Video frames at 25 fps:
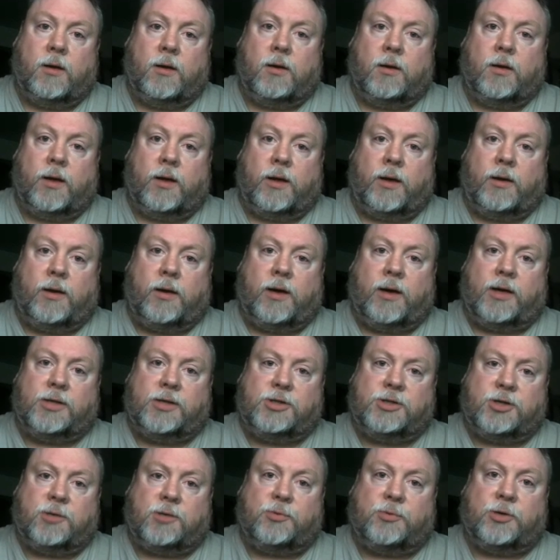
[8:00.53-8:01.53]
I'd
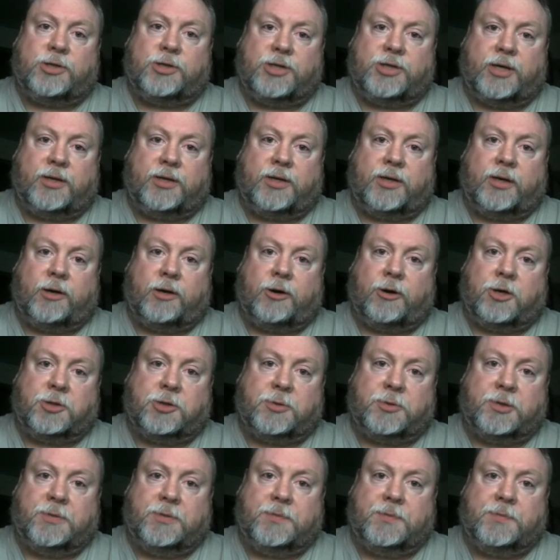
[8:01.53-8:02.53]
sure appreciate the
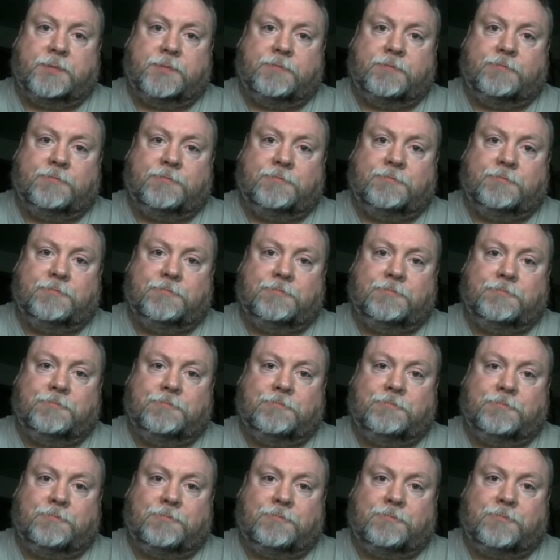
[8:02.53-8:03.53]
encouragement.
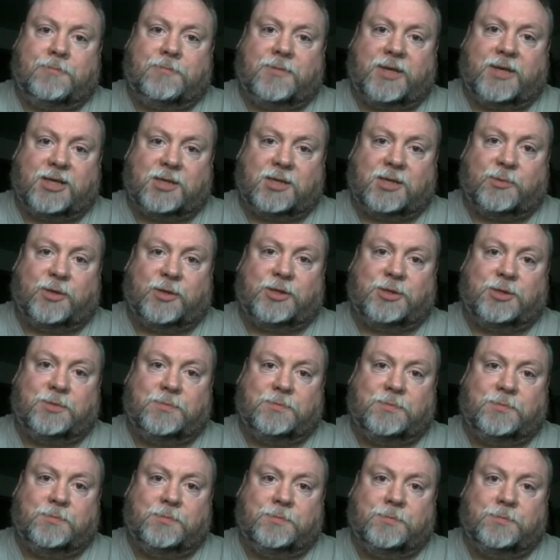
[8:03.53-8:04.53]
Thanks so much.
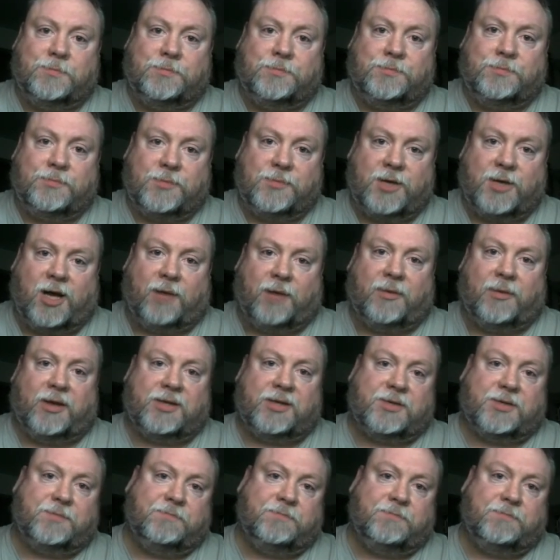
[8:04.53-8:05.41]
God bless.